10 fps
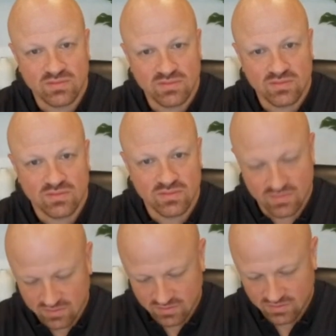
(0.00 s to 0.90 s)

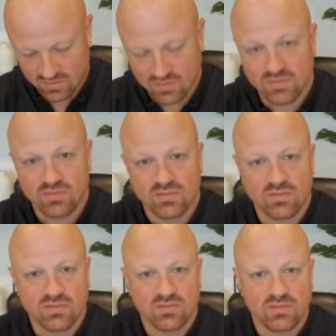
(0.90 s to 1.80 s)

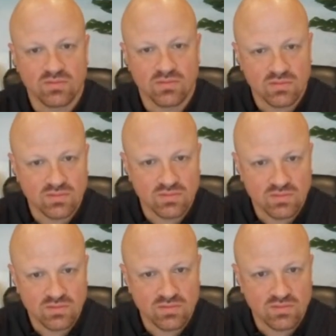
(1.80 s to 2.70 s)

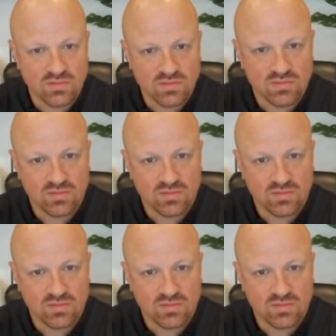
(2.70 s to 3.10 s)
[no speech]